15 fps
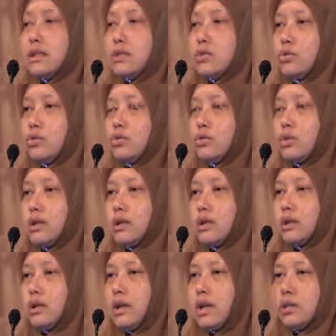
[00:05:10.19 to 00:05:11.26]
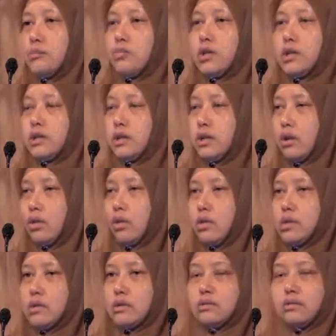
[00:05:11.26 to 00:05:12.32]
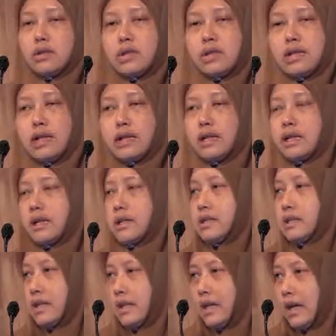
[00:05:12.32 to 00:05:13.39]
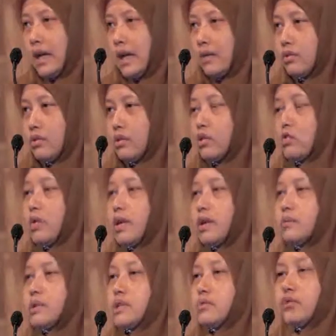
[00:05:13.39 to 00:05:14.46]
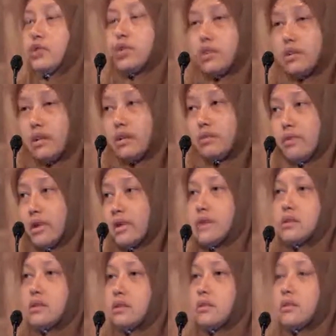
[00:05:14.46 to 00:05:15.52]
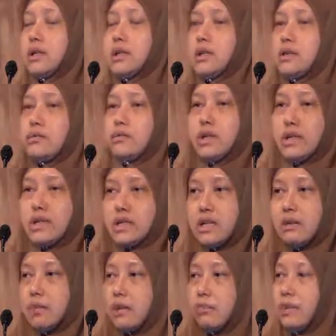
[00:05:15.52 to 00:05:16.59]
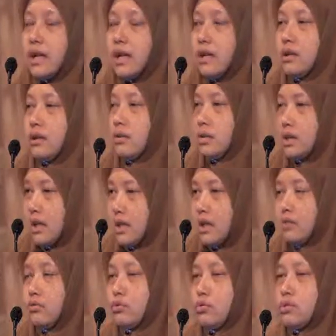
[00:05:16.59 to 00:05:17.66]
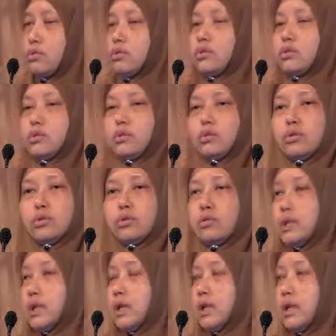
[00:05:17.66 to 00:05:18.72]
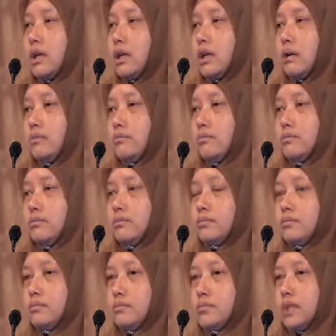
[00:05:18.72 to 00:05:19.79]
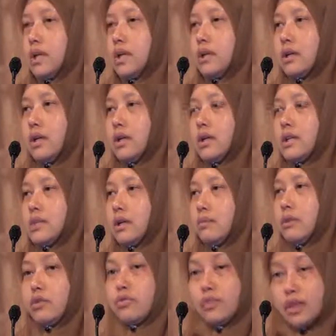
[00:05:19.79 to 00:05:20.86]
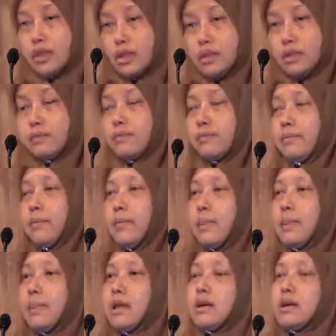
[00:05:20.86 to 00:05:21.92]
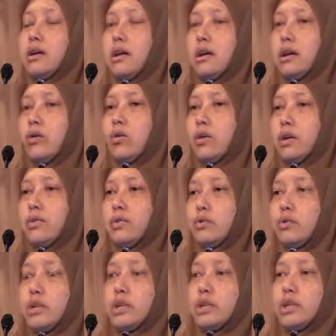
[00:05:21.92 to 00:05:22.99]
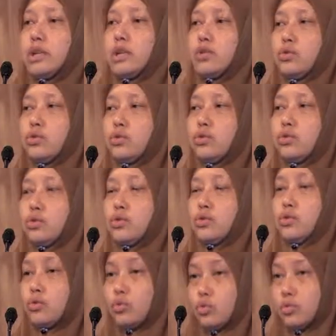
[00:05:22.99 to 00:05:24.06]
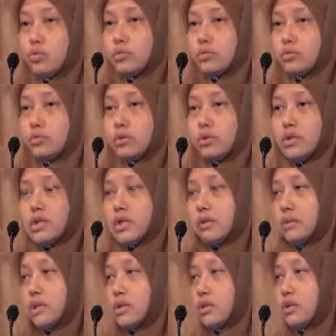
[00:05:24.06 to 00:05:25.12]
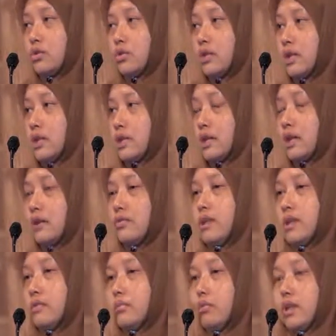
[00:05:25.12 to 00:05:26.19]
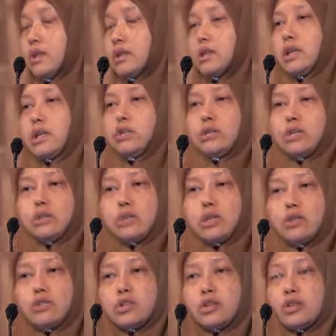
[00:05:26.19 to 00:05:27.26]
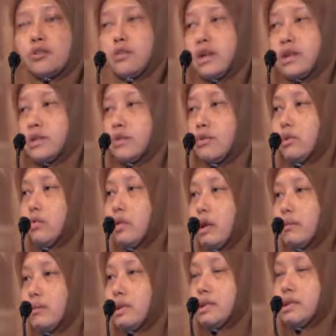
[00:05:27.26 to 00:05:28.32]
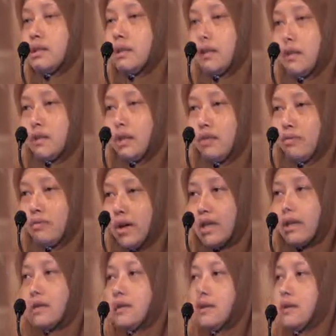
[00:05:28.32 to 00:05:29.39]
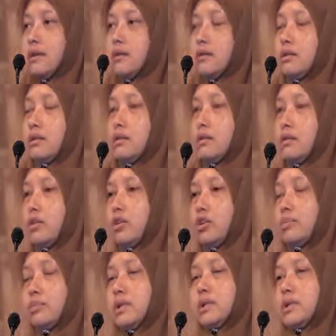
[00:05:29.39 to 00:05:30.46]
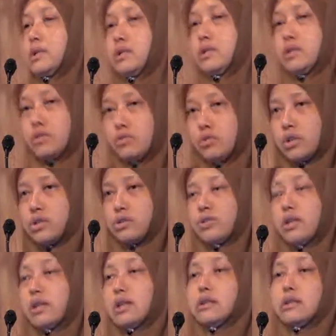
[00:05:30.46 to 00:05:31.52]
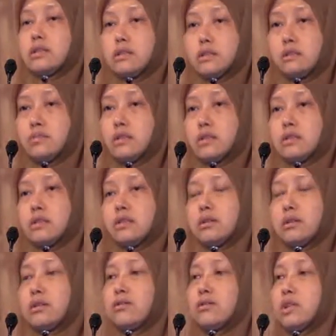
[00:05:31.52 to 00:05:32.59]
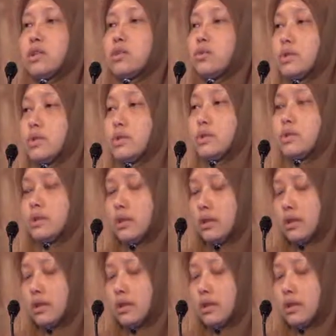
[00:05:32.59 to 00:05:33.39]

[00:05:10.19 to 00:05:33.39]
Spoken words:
So Labuan laws and guidelines lay out the requirements for Sharia Advisor for an Islamic bank or takaful or an Islamic fund, or if you want to issue sukuk or Islamic securities out of Labuan, then you need to have Sharia Advisor requirements. They vet the documents and the structuring and the terms of the issuance.